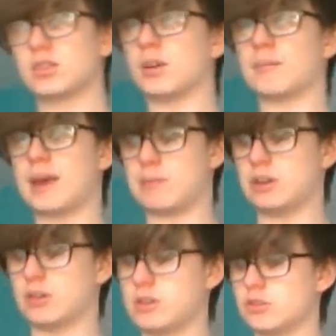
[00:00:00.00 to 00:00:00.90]
so maybe
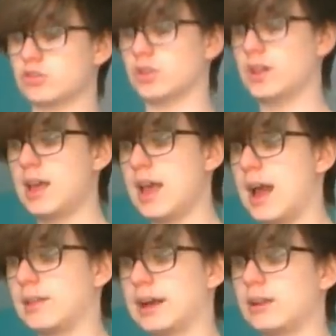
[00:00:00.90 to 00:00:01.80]
not neutral,
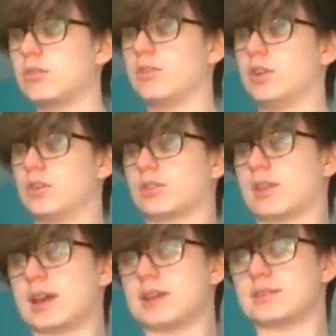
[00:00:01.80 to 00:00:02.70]
and the House of Lords
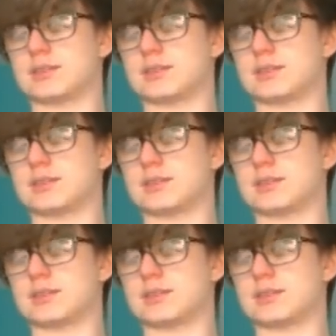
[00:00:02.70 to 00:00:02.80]
takes